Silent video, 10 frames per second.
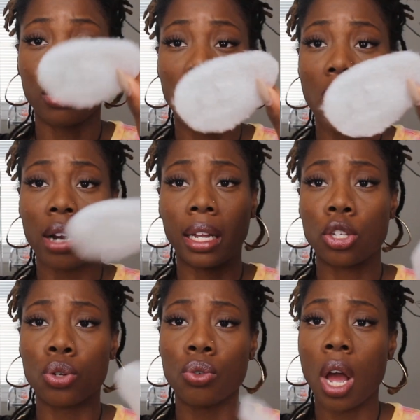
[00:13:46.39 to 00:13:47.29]
They are
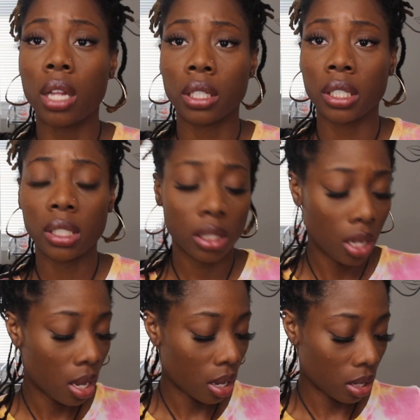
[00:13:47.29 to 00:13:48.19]
like $2.
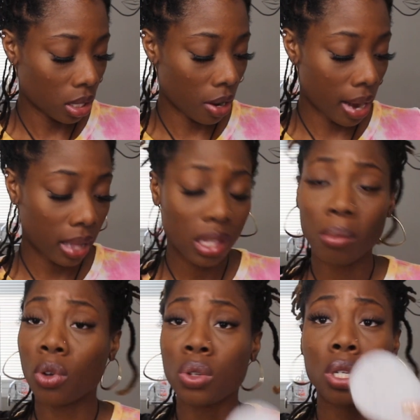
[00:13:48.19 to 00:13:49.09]
They're not the
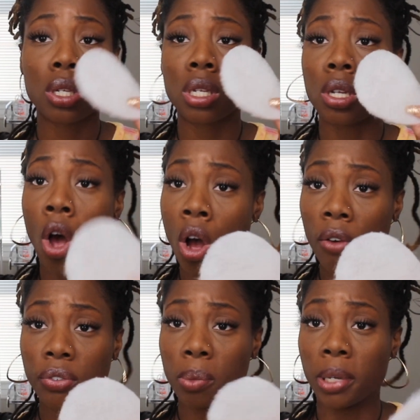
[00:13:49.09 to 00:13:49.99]
most
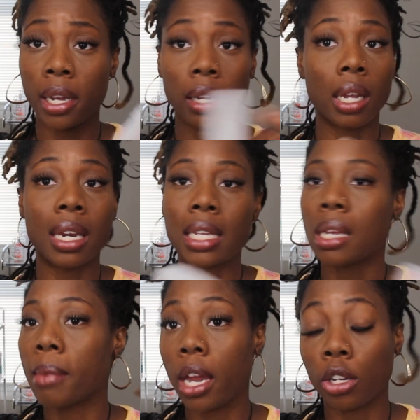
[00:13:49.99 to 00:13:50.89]
soft, but it
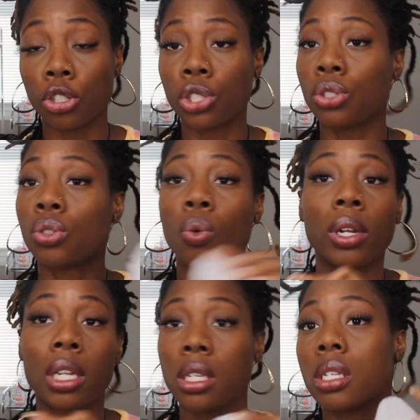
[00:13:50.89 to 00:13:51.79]
doesn't matter. You're just
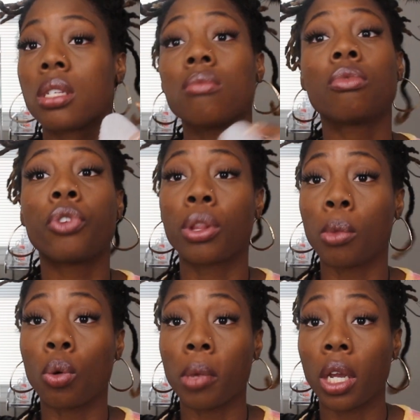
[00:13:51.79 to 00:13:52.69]
doing this for the
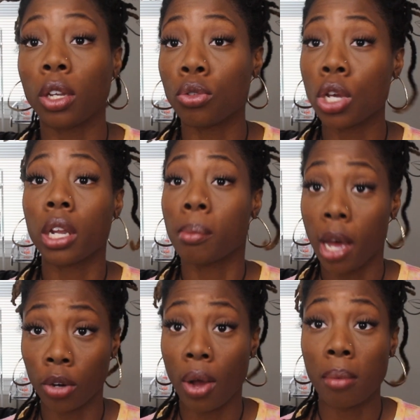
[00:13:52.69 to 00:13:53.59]
moment. You tell your
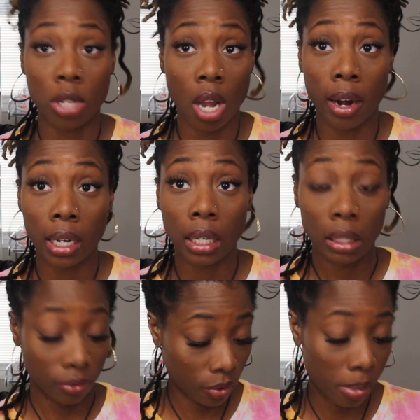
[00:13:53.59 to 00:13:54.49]
model, I'm sorry
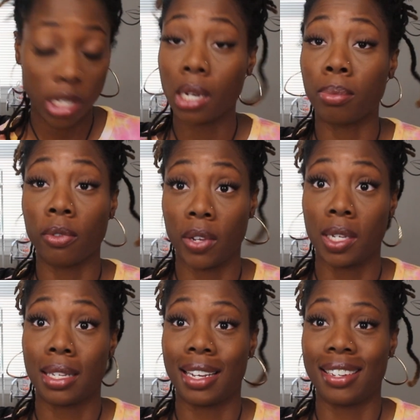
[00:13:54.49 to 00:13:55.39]
for messing up your
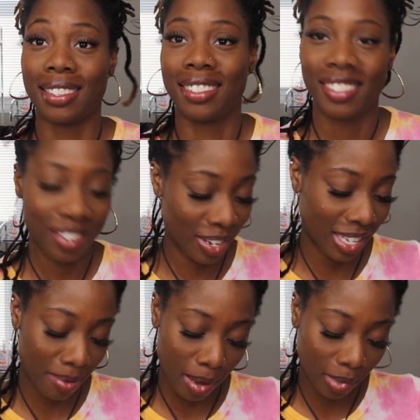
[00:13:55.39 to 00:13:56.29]
face later. You just
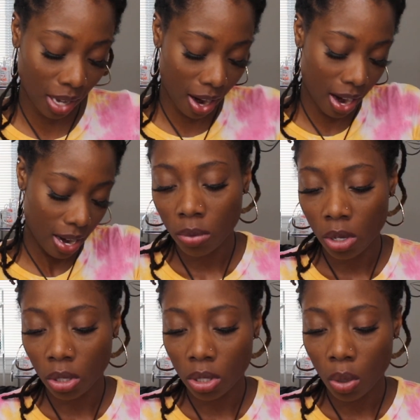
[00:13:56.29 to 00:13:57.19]
tell them, I'm sorry.
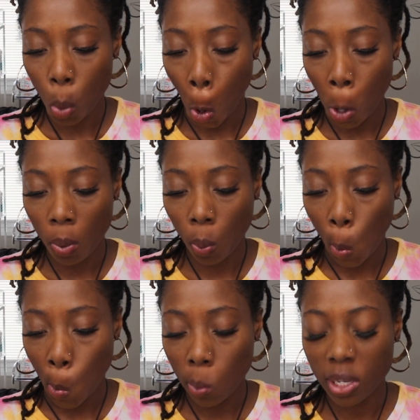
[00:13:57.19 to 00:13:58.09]

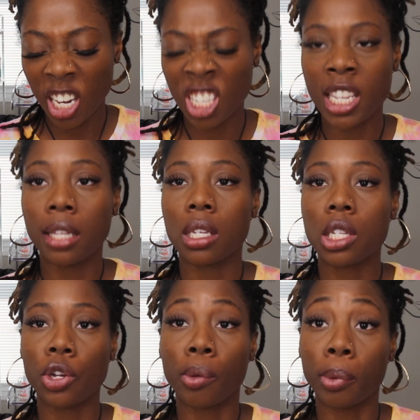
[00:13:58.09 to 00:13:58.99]
And a stainless
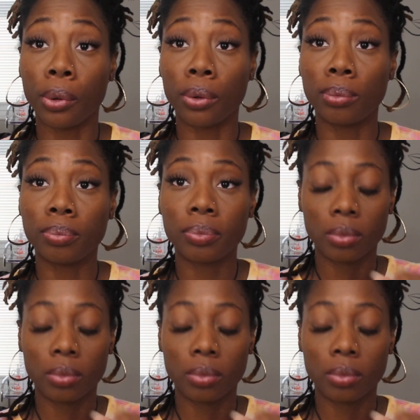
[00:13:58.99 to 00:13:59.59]
steel bowl.